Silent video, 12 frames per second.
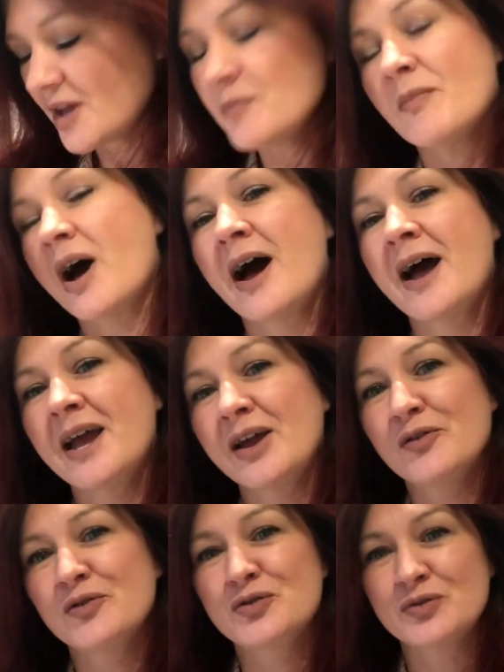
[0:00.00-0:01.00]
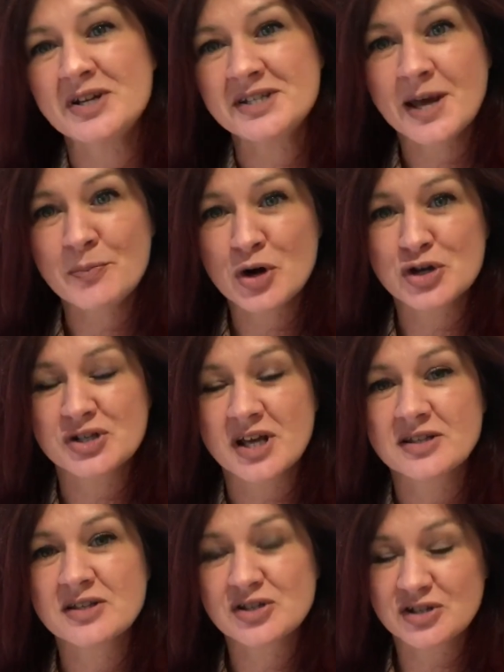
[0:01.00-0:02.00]
my 3-step
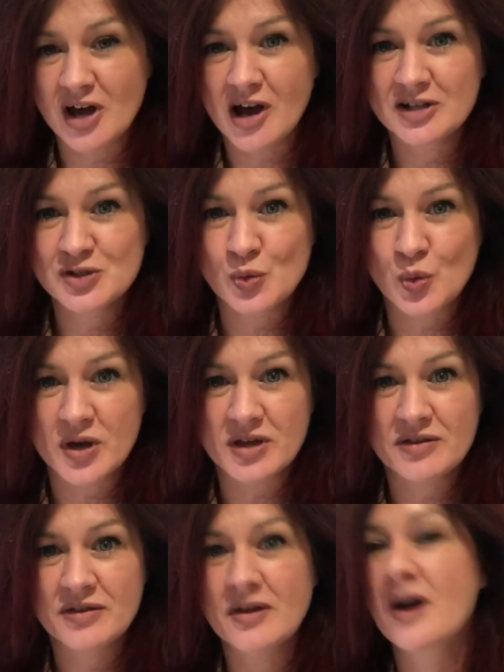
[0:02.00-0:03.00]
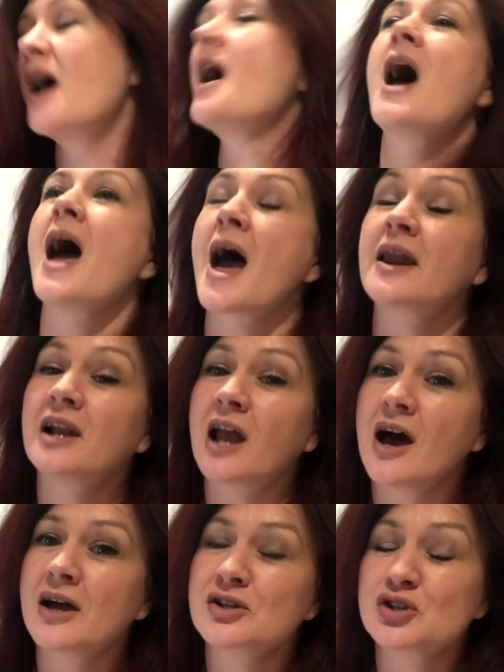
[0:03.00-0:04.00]
process starts with
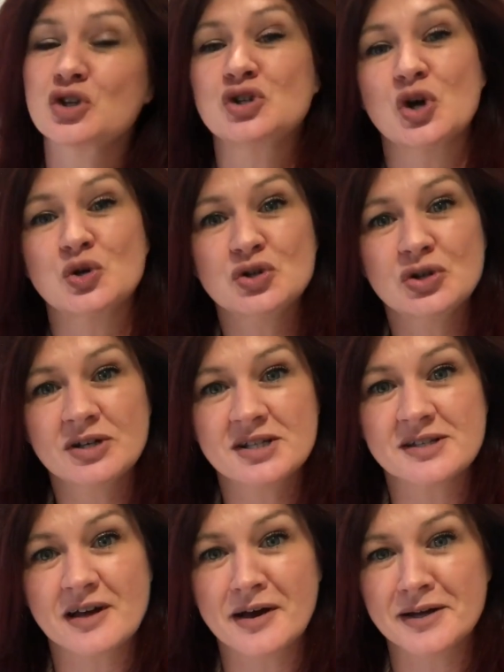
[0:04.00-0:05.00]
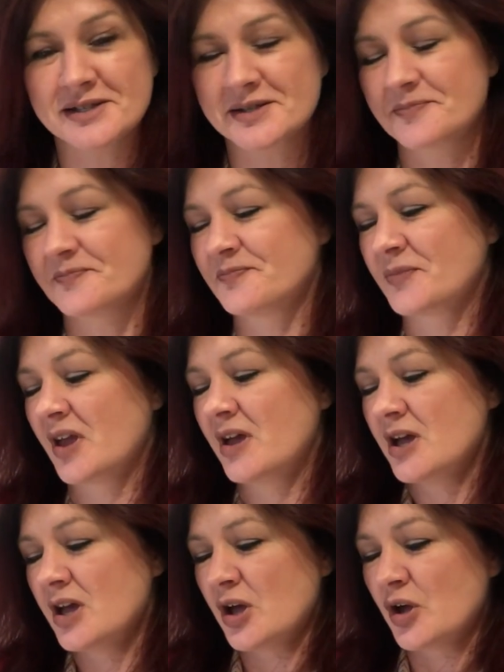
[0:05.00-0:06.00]
analyze, don't criticize.
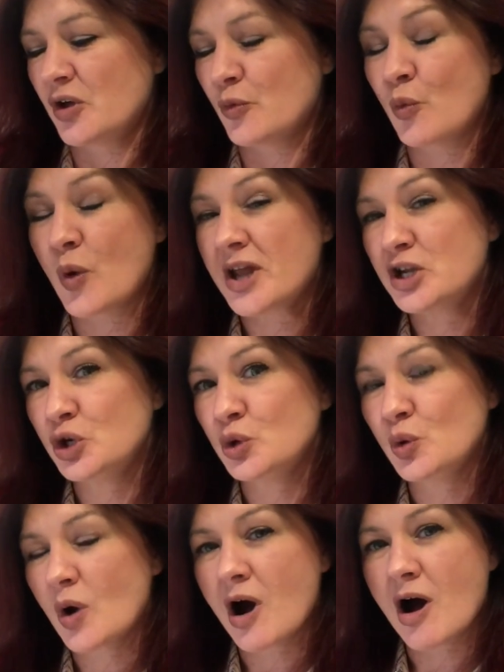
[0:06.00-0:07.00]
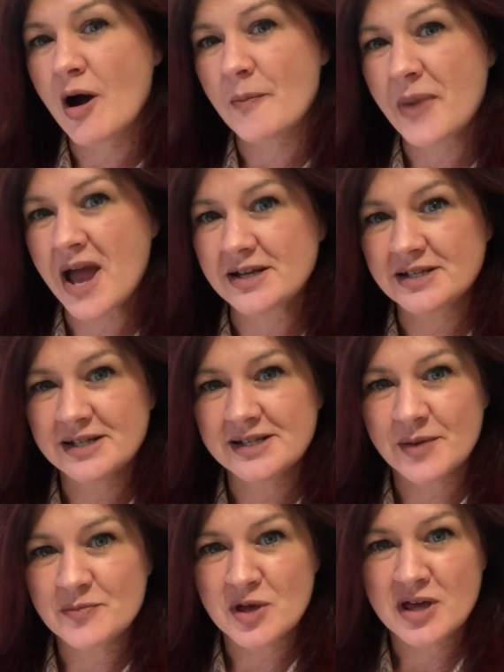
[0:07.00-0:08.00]
When you are painting
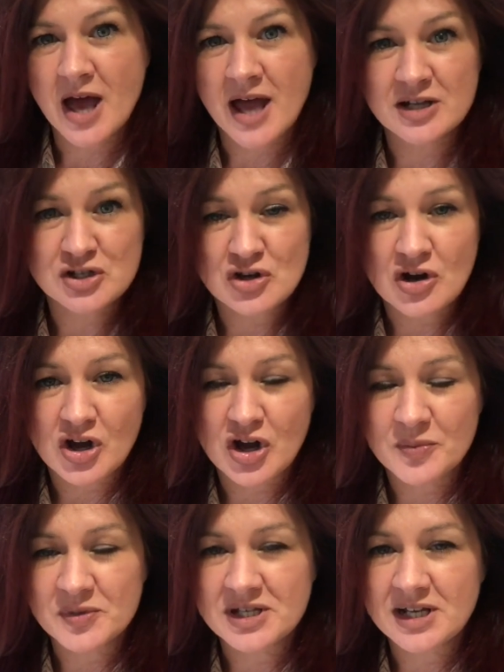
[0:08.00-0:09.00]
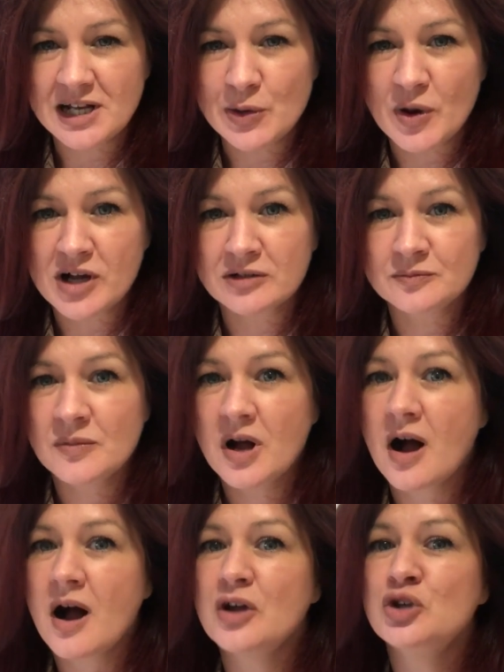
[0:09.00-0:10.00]
something and it's not going particularly well,
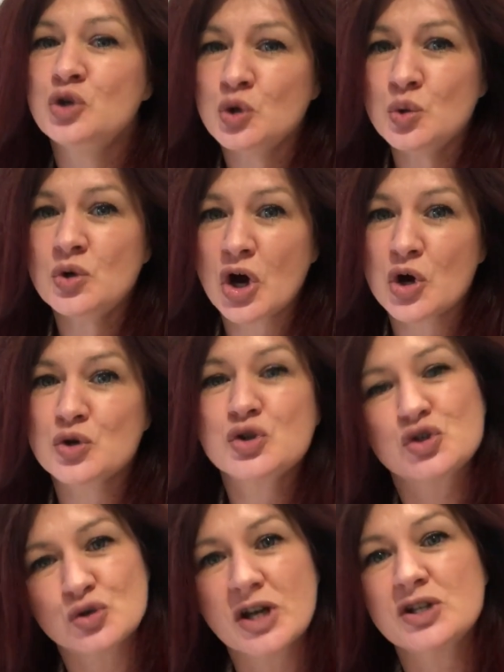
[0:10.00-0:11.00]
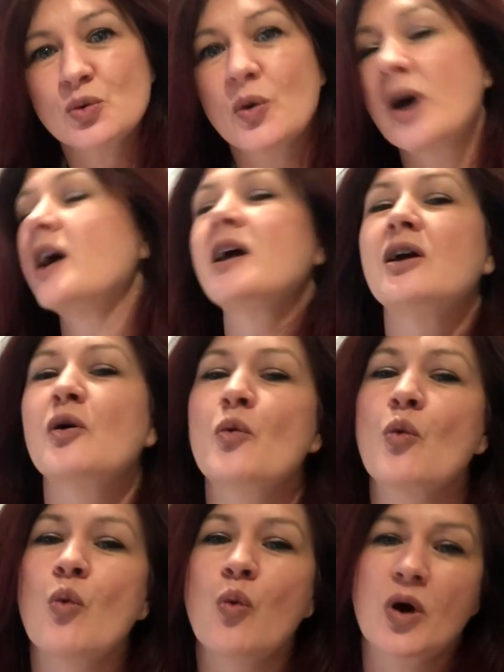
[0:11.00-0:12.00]
you know straight away
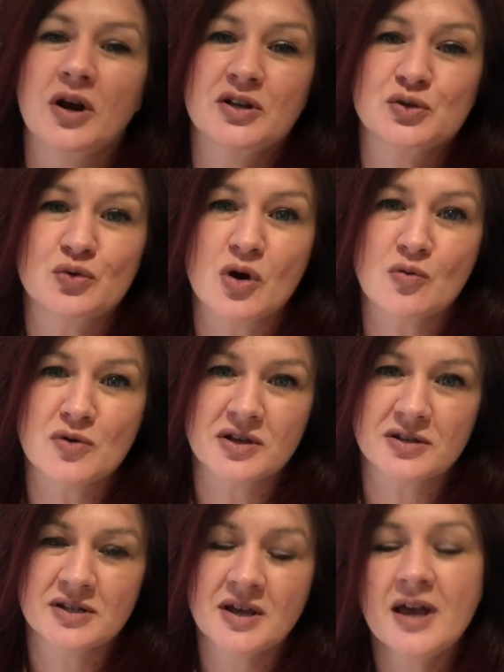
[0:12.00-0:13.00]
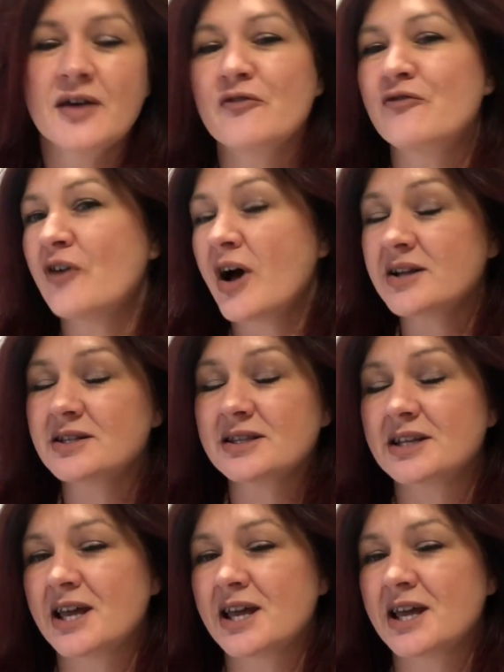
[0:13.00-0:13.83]
what is wrong with it. Finding the